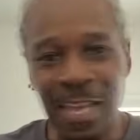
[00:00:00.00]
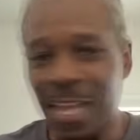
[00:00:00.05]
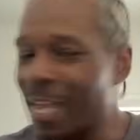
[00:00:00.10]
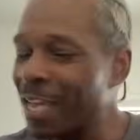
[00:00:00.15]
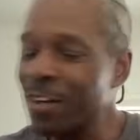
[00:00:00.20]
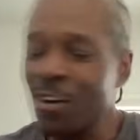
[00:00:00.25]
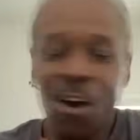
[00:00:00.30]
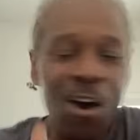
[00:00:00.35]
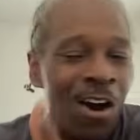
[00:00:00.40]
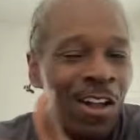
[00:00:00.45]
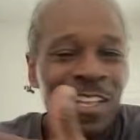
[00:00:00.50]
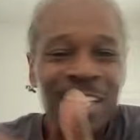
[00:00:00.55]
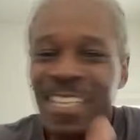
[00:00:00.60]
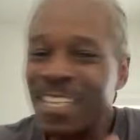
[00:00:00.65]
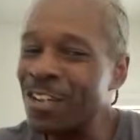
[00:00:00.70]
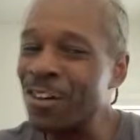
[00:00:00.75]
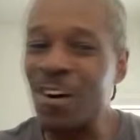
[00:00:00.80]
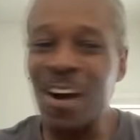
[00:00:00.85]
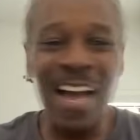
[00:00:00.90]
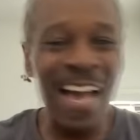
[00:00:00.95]
And all the
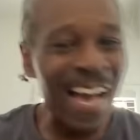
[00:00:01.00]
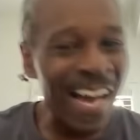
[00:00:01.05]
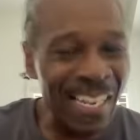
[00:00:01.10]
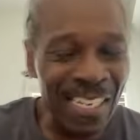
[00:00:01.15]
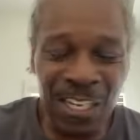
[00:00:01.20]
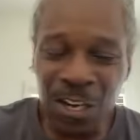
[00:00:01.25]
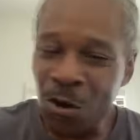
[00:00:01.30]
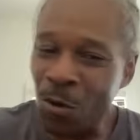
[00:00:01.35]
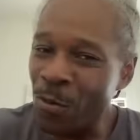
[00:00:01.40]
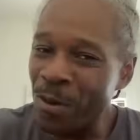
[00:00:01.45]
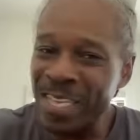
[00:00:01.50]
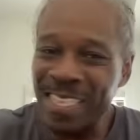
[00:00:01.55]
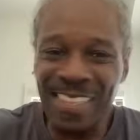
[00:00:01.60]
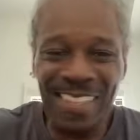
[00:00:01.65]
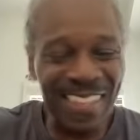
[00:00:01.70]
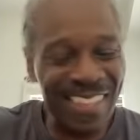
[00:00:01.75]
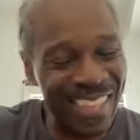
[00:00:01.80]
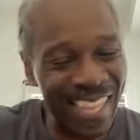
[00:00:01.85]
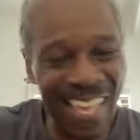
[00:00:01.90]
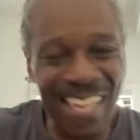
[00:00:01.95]
little eloquent
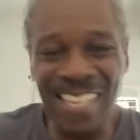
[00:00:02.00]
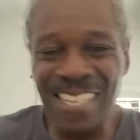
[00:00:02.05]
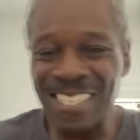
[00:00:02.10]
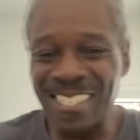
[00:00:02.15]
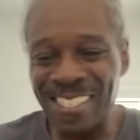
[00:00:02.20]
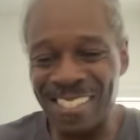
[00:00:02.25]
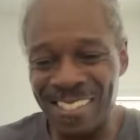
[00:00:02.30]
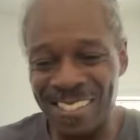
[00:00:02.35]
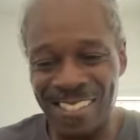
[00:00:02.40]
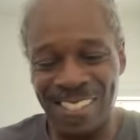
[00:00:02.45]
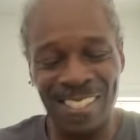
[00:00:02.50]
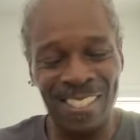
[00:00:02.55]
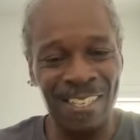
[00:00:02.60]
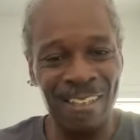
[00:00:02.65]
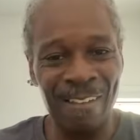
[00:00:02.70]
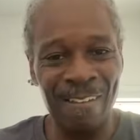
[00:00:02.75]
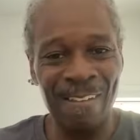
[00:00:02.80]
things,